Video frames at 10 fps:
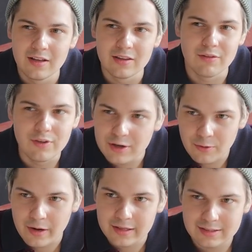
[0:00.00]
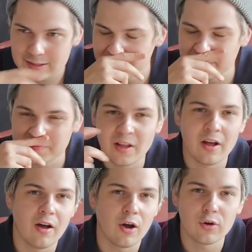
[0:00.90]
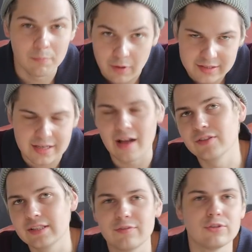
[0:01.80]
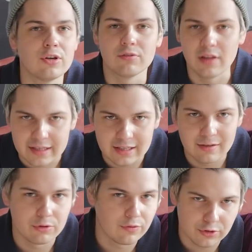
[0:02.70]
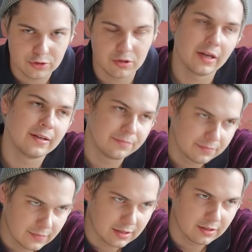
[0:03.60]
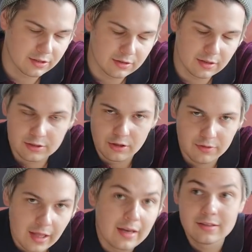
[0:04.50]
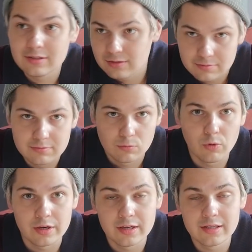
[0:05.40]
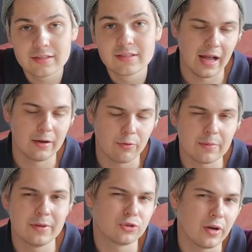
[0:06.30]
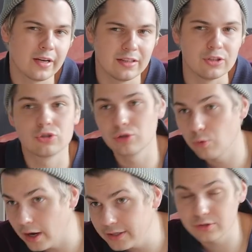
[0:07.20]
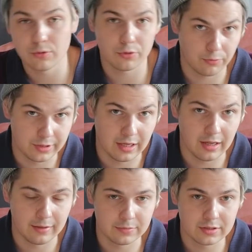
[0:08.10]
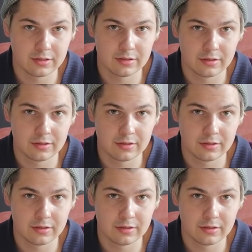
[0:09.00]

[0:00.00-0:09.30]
The vinaigrettes are a must. Obviously, if you don't like it when you first try it, that is what it is. I recommend trying it at least 2 or 3 times